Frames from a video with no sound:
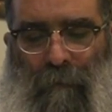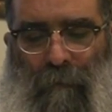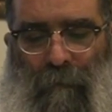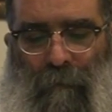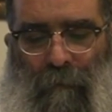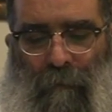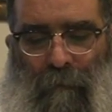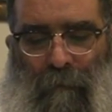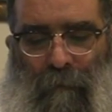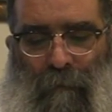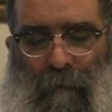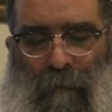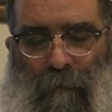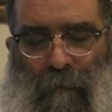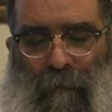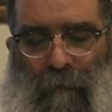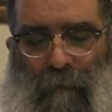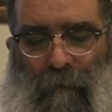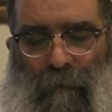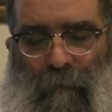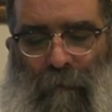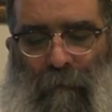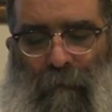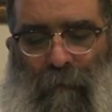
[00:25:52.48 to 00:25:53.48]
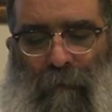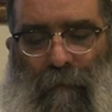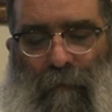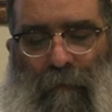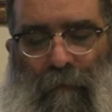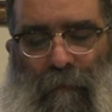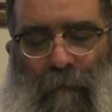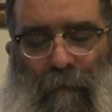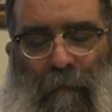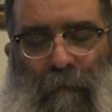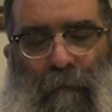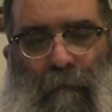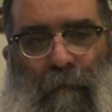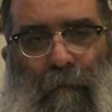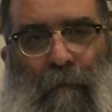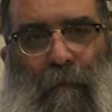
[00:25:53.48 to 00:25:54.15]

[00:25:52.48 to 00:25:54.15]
Nothing is said.